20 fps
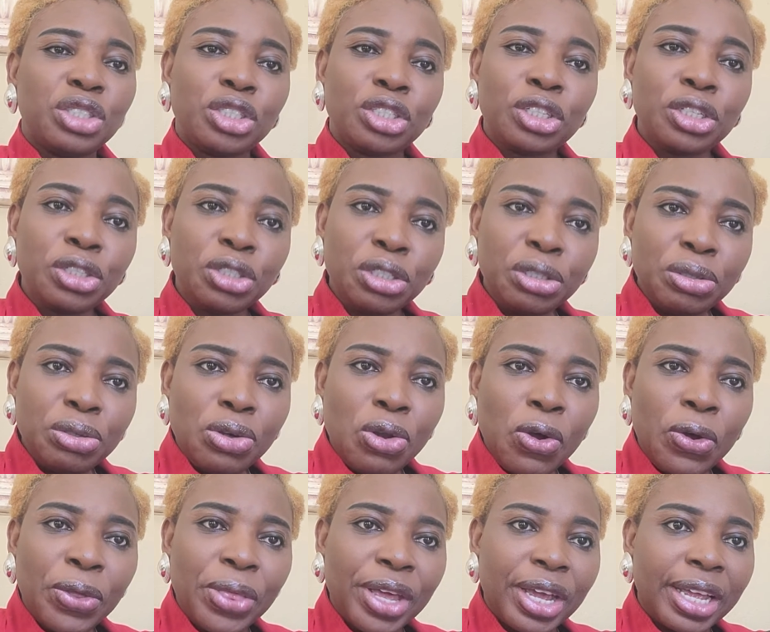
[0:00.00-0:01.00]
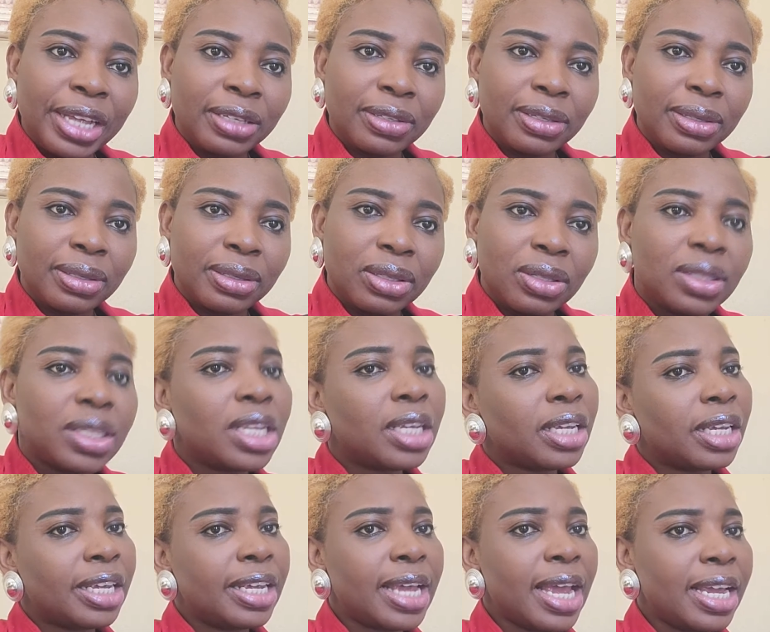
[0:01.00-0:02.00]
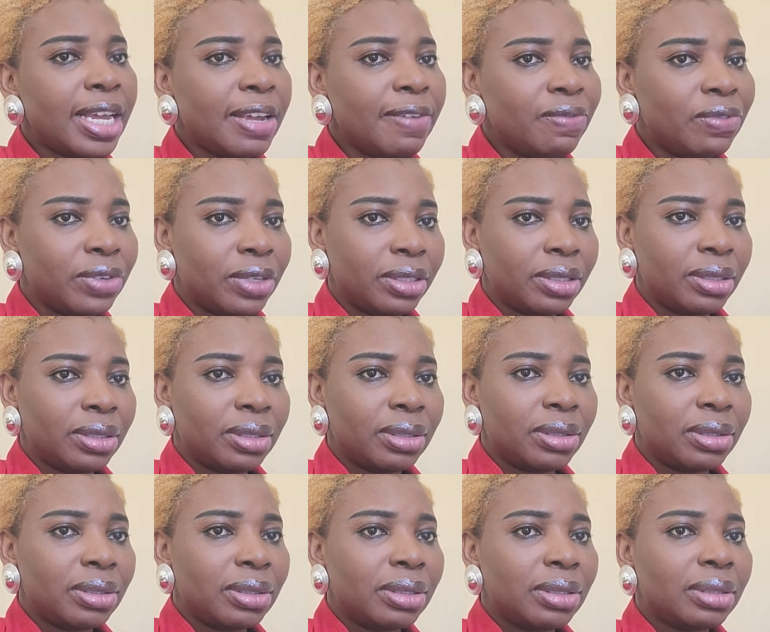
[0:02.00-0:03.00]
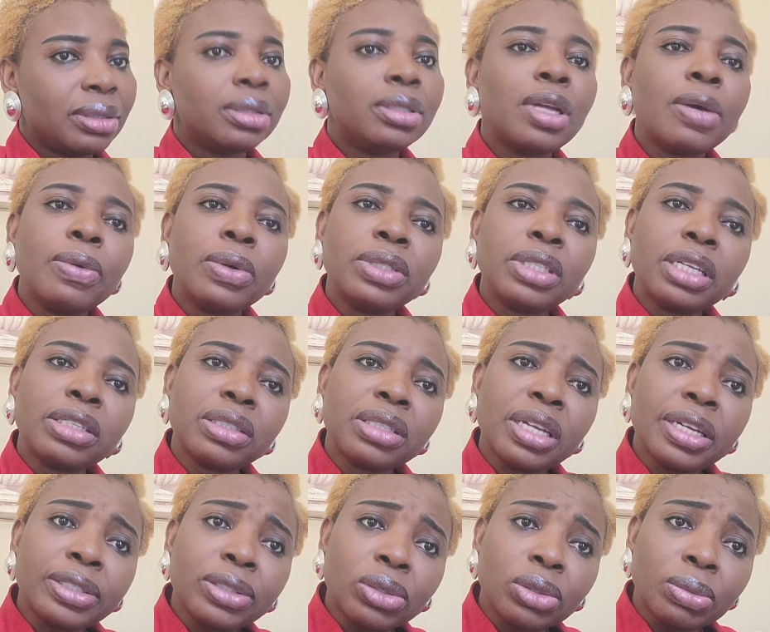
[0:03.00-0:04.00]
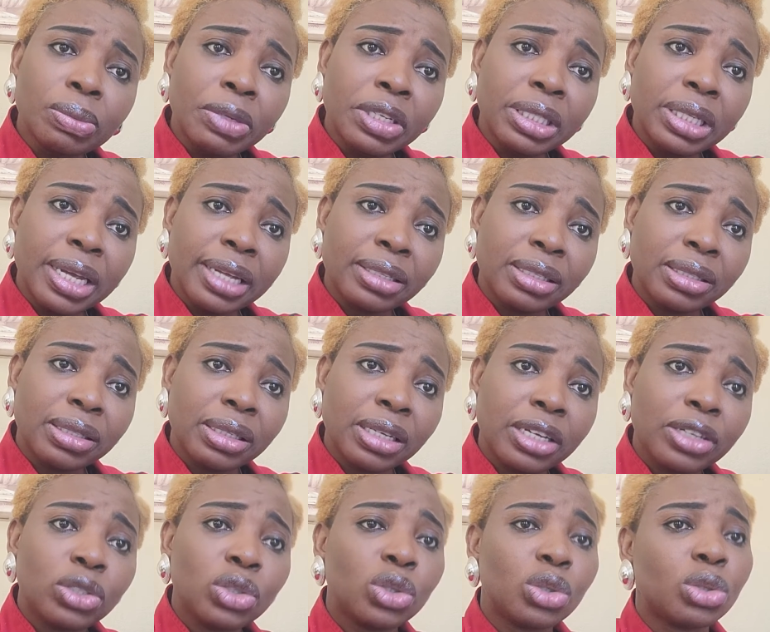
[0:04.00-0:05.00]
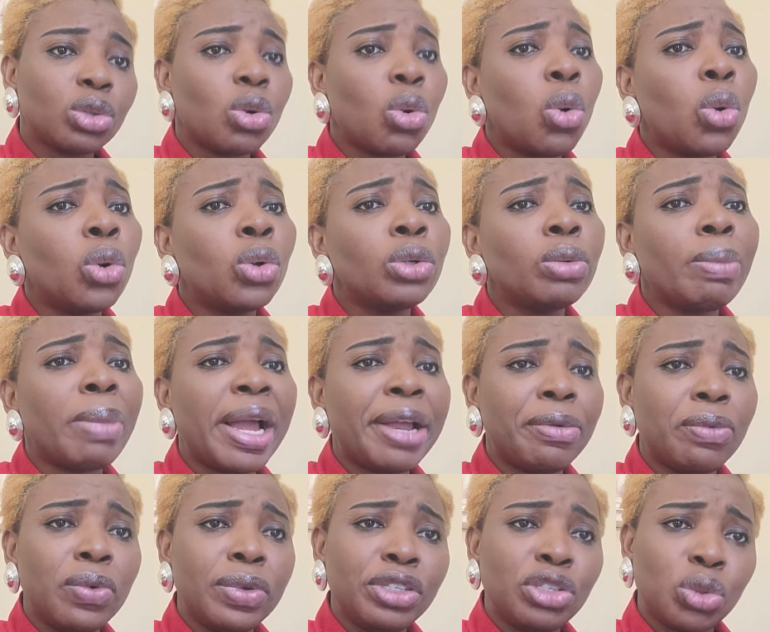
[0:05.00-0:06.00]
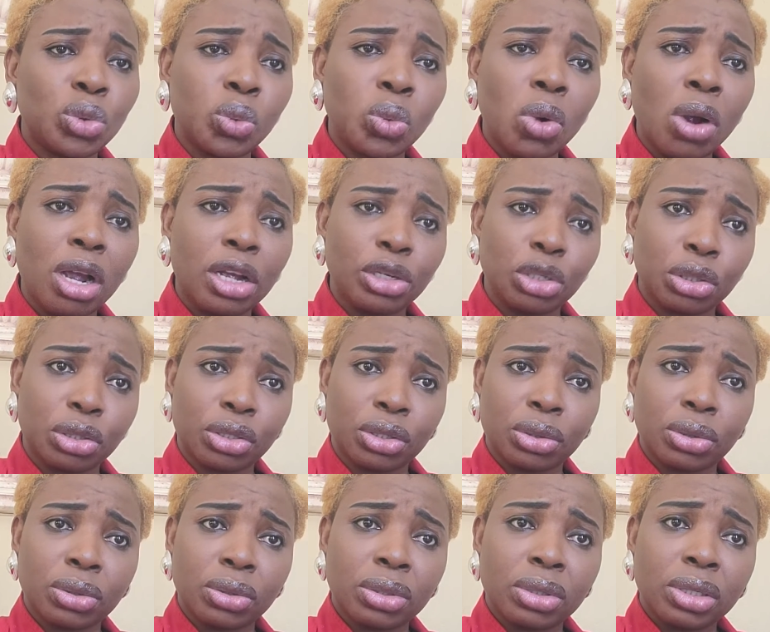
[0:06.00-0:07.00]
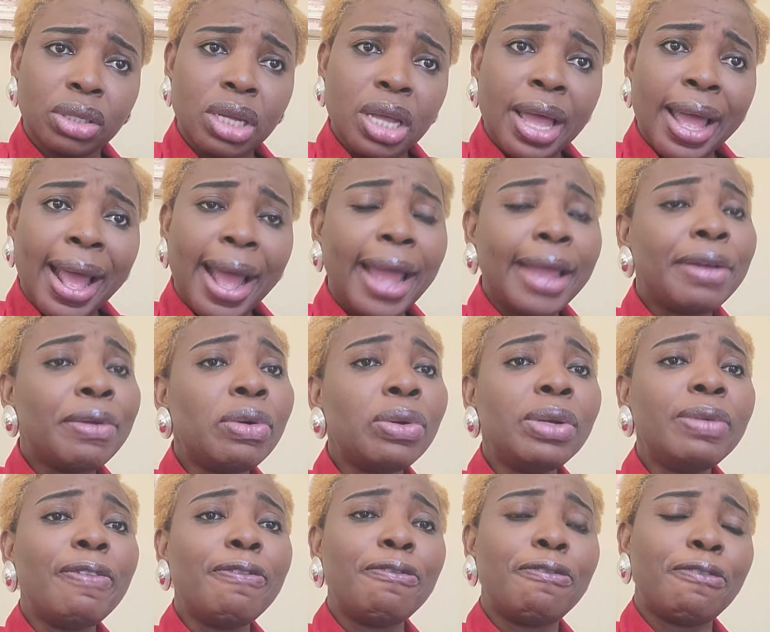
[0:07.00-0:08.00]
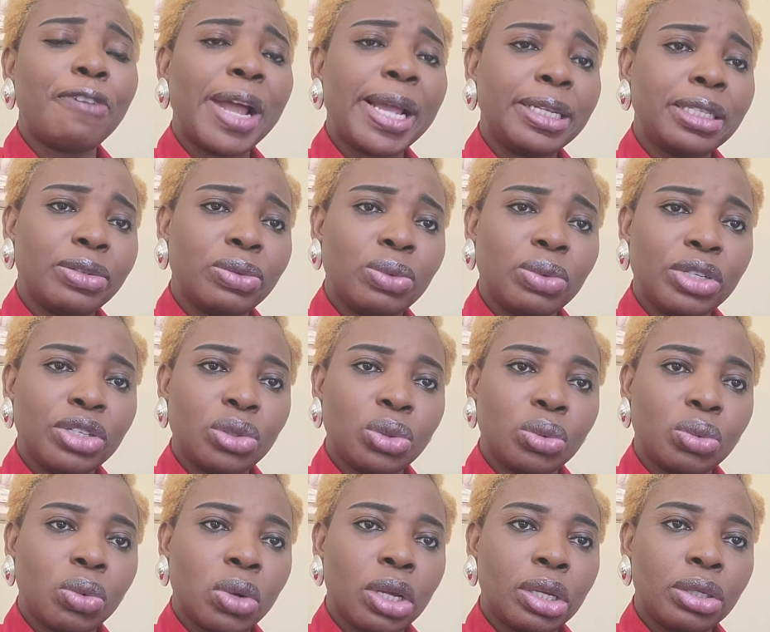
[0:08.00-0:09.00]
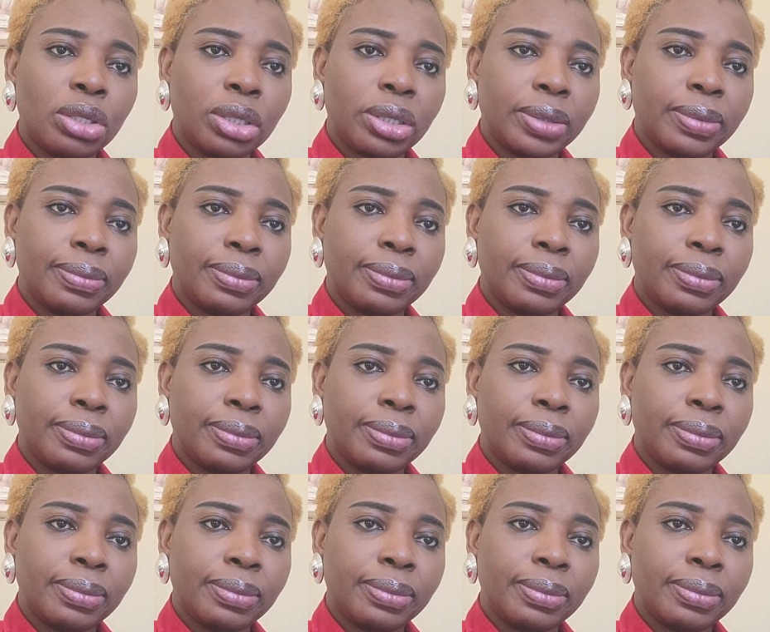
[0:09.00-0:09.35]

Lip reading: Did you know that the caregiver that was assigned to me yesterday stole my wristwatch? I couldn't find the wristwatch."